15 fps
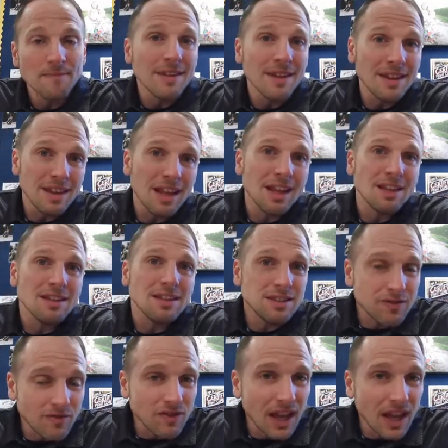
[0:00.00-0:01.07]
and then
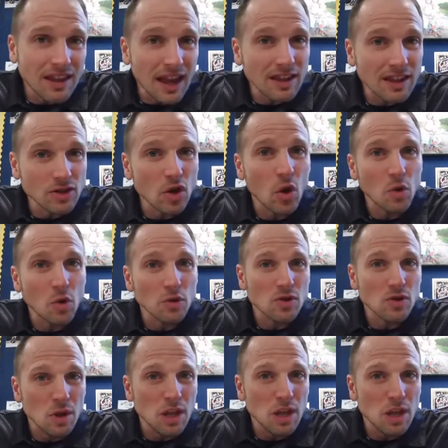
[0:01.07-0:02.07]
get that total, so